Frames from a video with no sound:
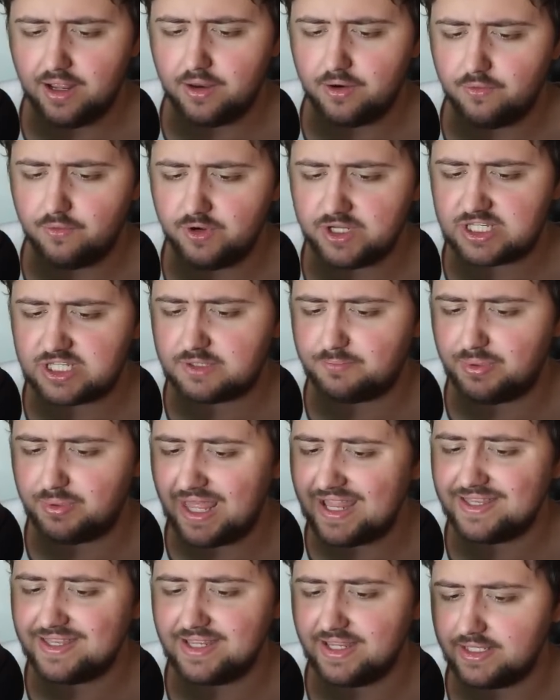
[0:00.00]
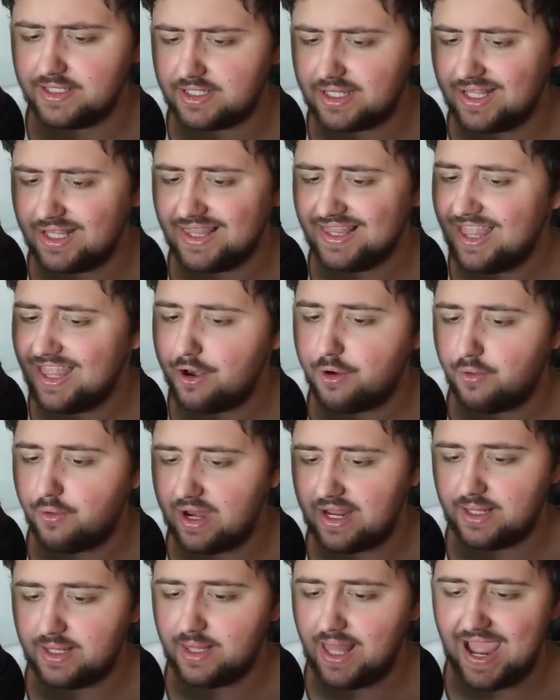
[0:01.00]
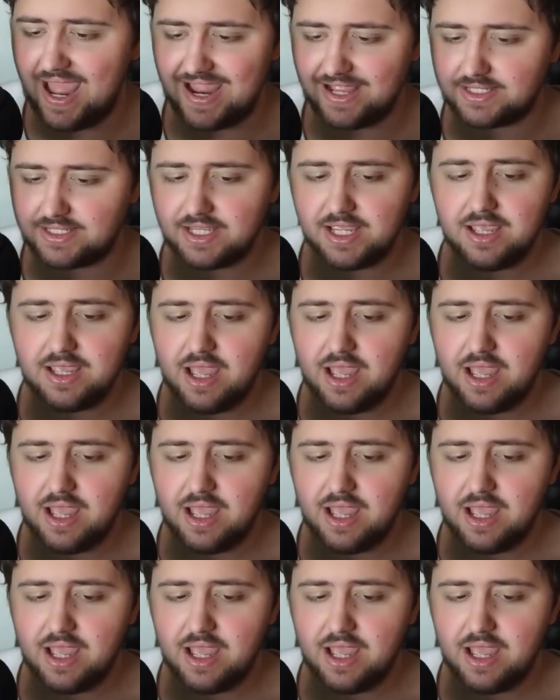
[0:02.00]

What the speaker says: resplendent, glittering light.